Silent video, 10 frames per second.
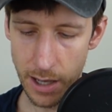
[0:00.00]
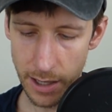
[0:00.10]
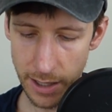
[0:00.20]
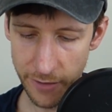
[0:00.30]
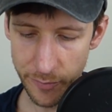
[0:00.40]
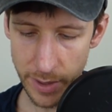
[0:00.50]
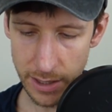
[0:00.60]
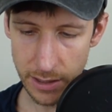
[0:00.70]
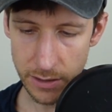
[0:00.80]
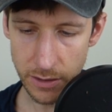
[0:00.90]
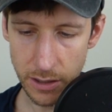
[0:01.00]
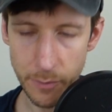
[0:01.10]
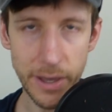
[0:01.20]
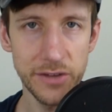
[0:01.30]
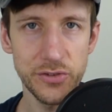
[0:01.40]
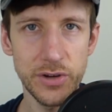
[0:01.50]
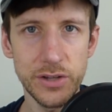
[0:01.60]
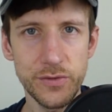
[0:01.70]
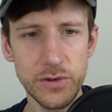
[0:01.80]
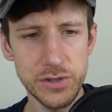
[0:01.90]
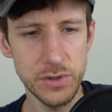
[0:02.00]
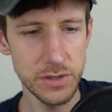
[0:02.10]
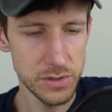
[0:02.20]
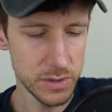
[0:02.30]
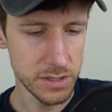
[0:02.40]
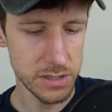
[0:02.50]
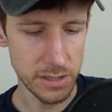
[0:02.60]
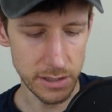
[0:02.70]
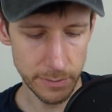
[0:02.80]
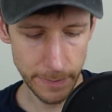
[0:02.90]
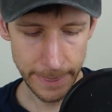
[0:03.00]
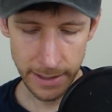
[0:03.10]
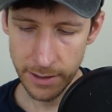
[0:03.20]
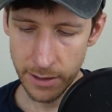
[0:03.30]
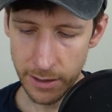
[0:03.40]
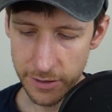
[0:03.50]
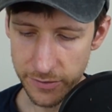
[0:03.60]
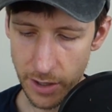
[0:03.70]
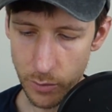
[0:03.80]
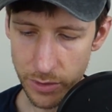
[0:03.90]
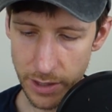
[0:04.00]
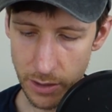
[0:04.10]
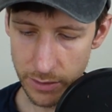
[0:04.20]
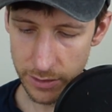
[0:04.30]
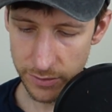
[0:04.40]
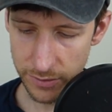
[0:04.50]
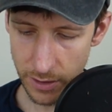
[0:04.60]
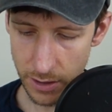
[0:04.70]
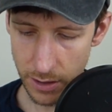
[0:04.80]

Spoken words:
I have paid on a balance transfer. So as you can see, it's not without its